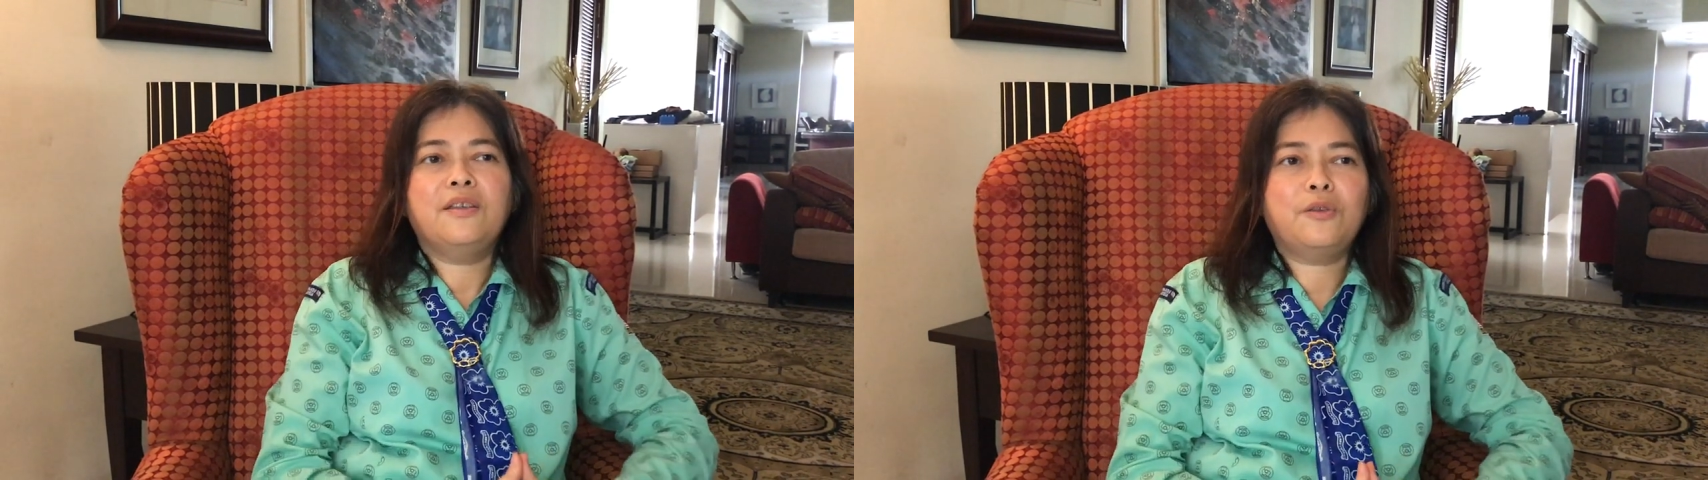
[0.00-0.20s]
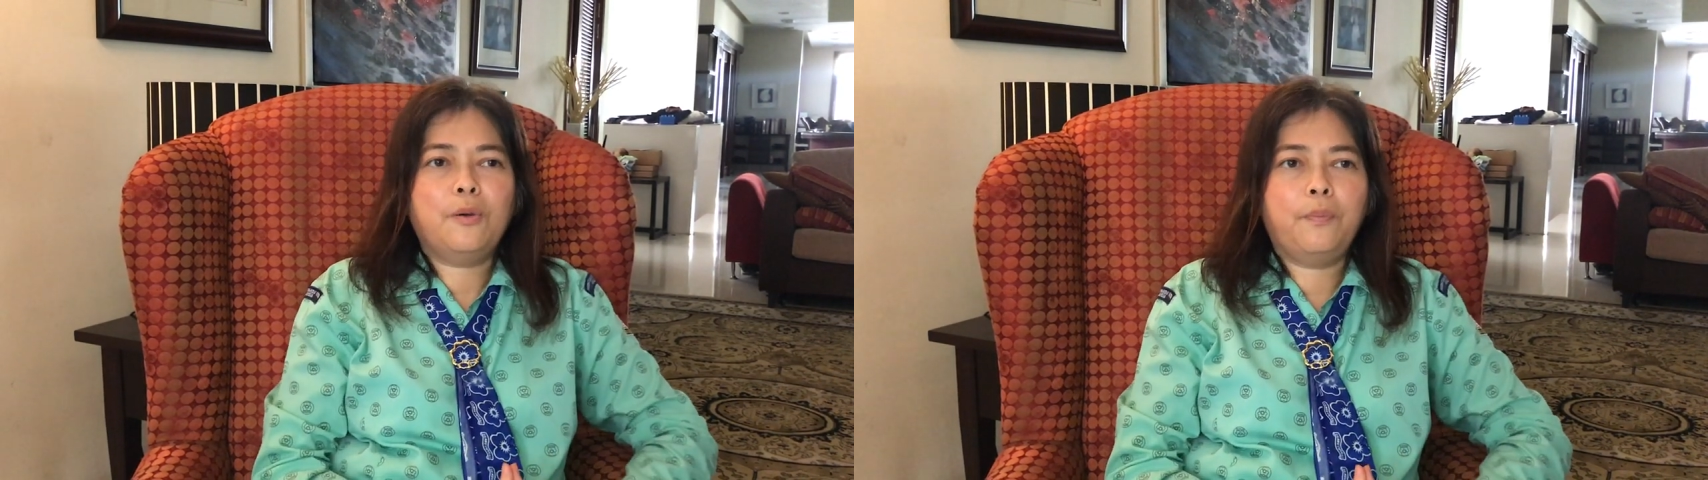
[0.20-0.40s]

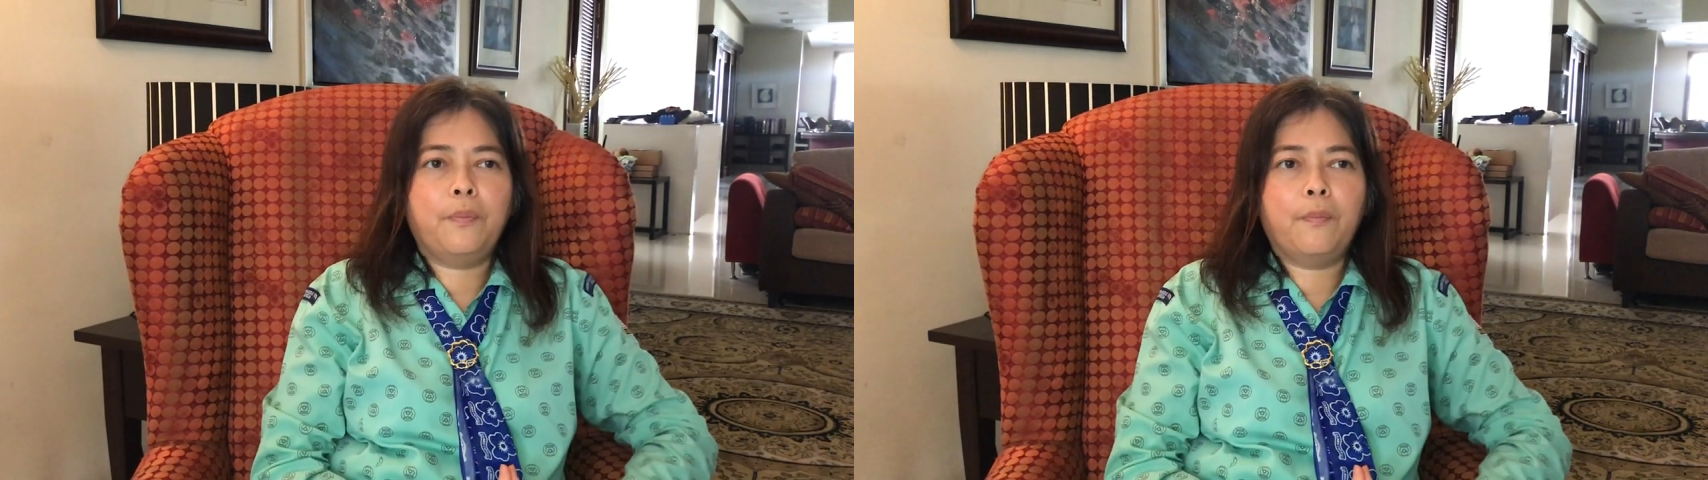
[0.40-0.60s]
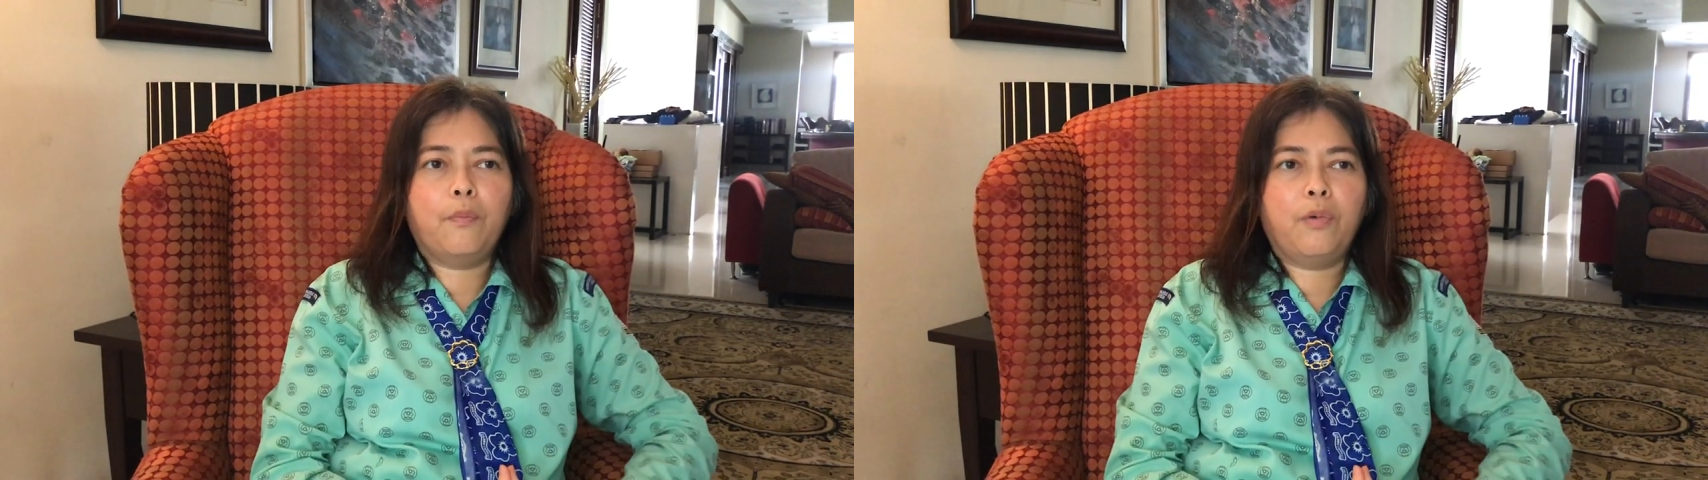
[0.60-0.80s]
So
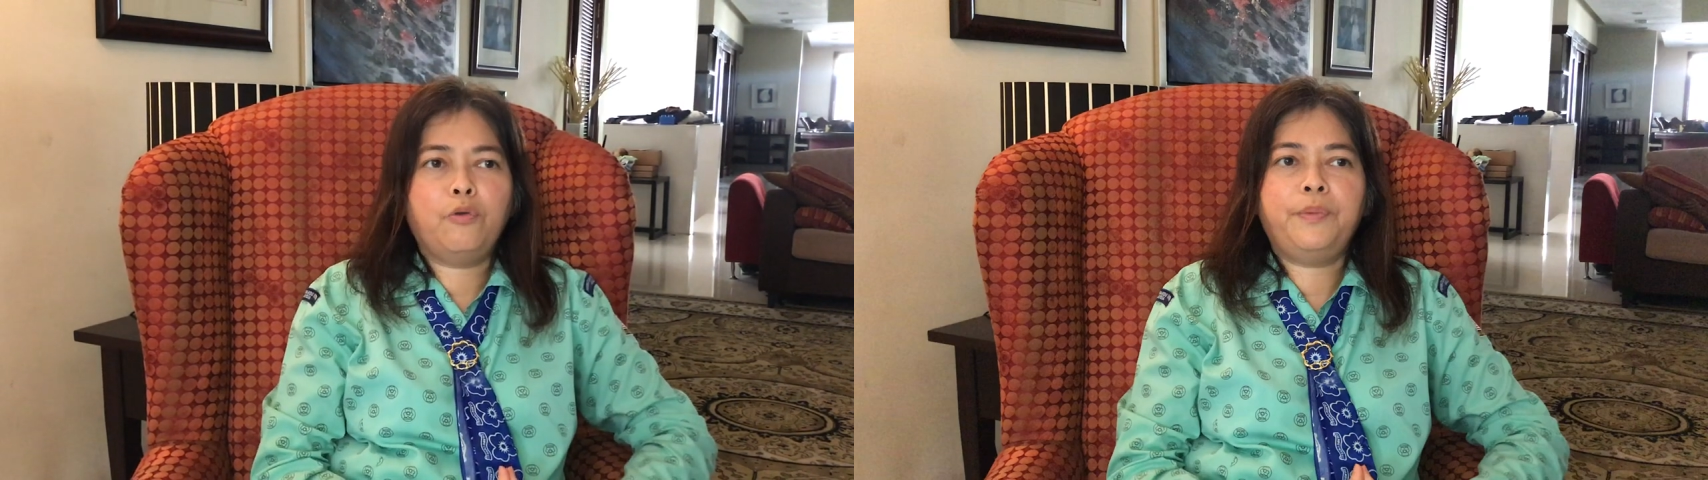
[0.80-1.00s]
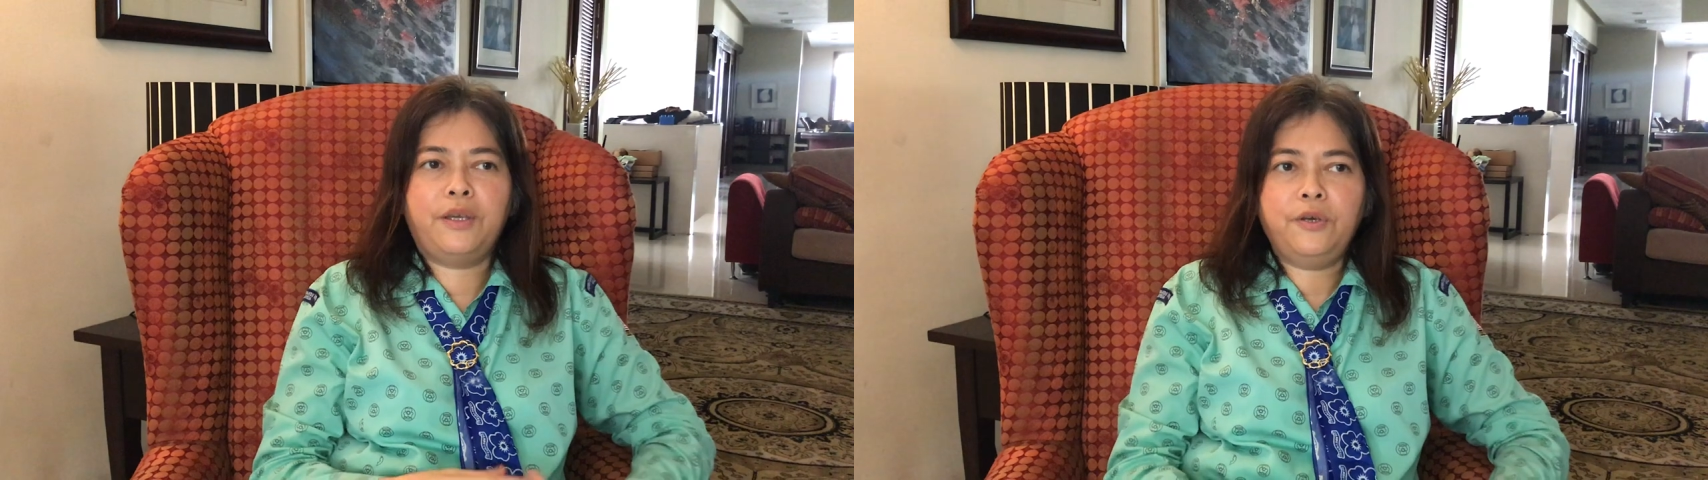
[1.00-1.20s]

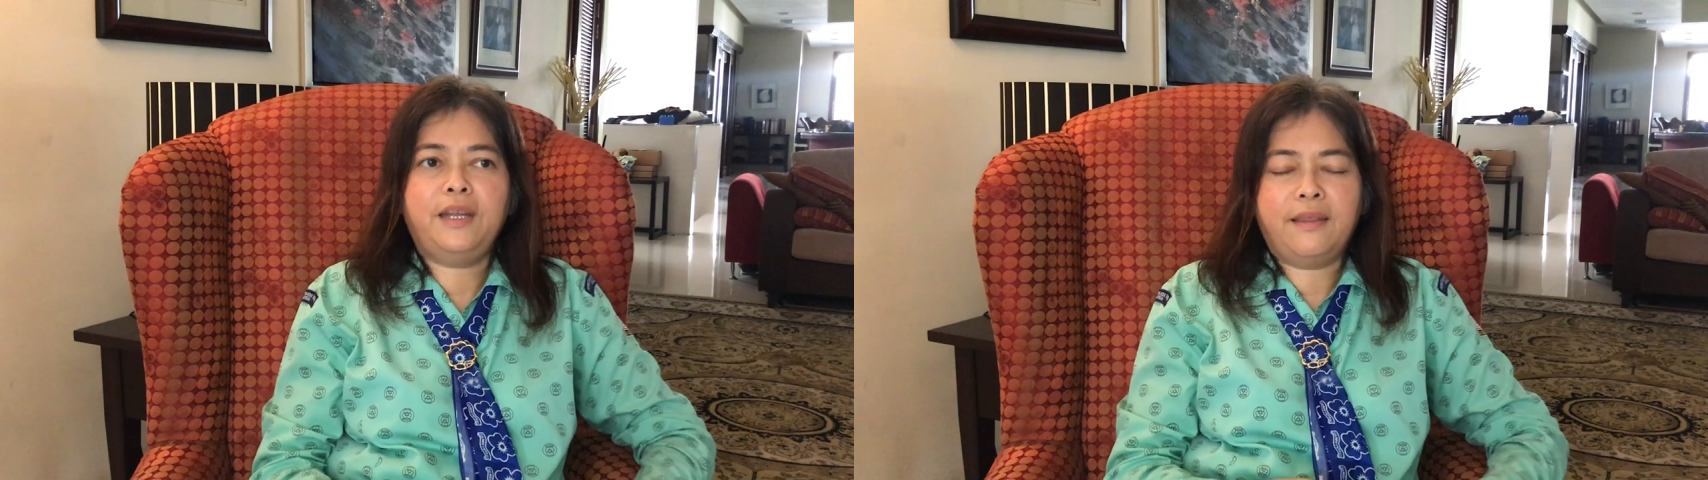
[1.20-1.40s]
what would be good,